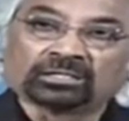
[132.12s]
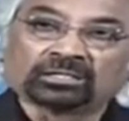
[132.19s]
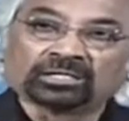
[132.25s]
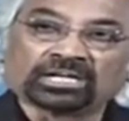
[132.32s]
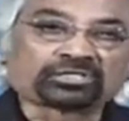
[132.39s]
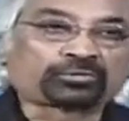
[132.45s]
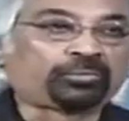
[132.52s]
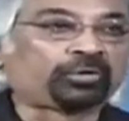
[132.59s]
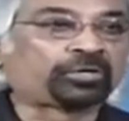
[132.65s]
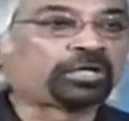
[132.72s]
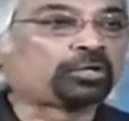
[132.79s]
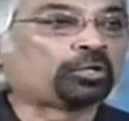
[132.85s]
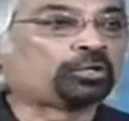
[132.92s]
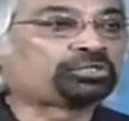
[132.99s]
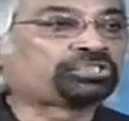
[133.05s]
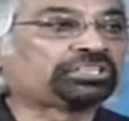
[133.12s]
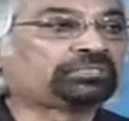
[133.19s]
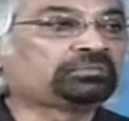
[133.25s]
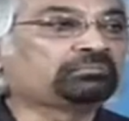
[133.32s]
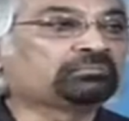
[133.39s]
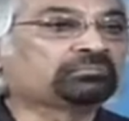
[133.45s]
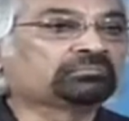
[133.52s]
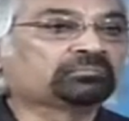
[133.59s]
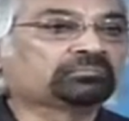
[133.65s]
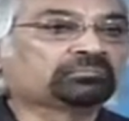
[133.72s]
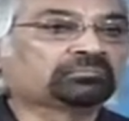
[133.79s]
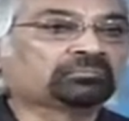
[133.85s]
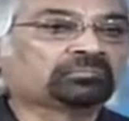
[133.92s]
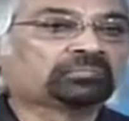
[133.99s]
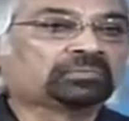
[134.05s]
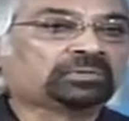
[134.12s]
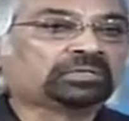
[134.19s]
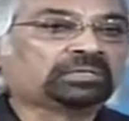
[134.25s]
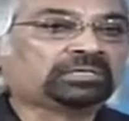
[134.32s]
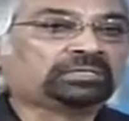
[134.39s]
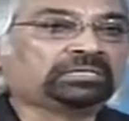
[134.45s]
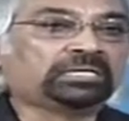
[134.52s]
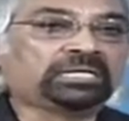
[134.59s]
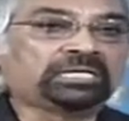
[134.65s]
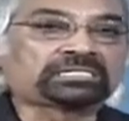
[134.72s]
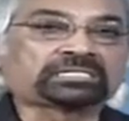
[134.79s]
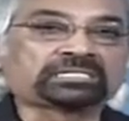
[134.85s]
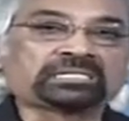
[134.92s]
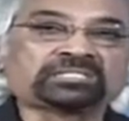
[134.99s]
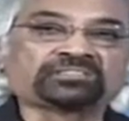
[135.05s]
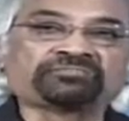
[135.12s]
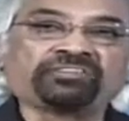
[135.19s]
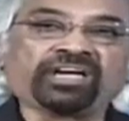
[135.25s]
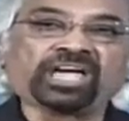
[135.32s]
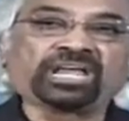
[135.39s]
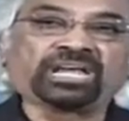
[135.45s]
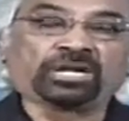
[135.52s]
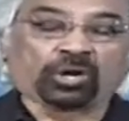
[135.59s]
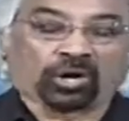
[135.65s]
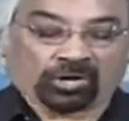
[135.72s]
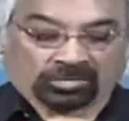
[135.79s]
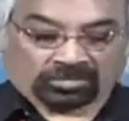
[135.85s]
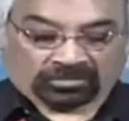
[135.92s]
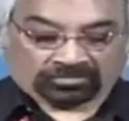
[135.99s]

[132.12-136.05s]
exploring ocean. The list is very long.